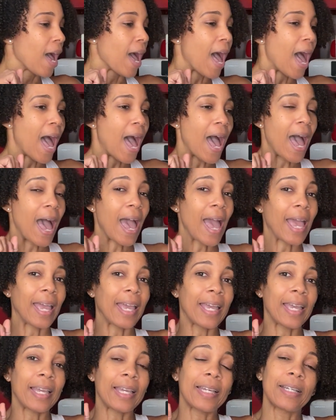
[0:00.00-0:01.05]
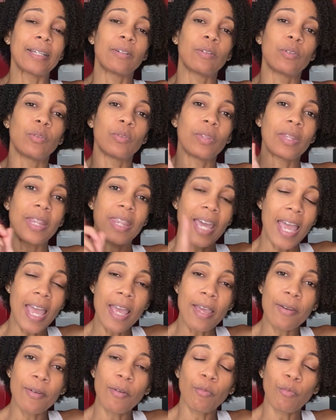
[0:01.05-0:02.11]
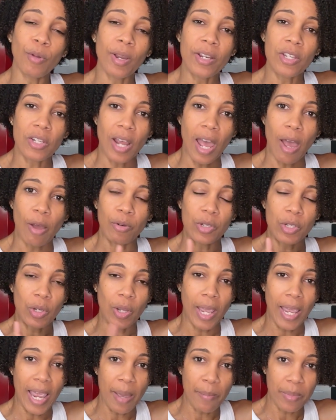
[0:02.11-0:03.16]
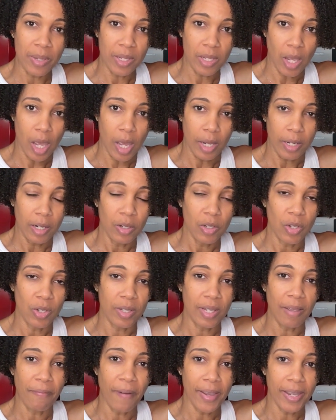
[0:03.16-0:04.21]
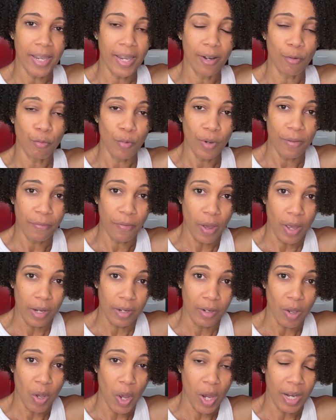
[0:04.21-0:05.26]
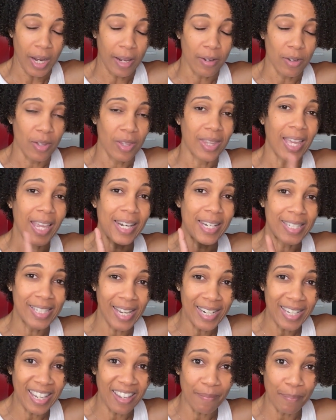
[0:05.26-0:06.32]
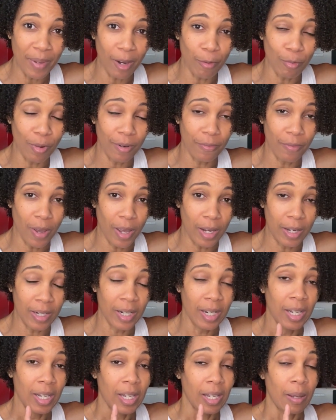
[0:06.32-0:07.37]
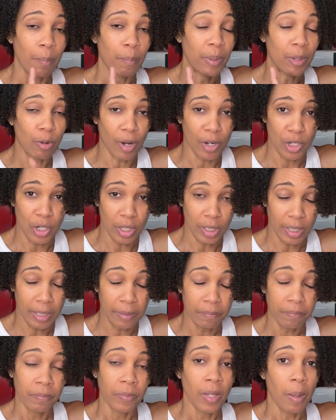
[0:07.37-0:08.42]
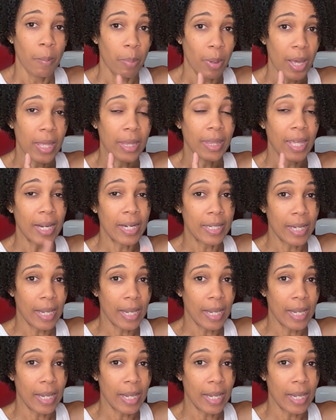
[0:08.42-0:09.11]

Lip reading: I then reached out to Amazon to see if I could get a refund on it. They did give me a refund, begrudgingly, but they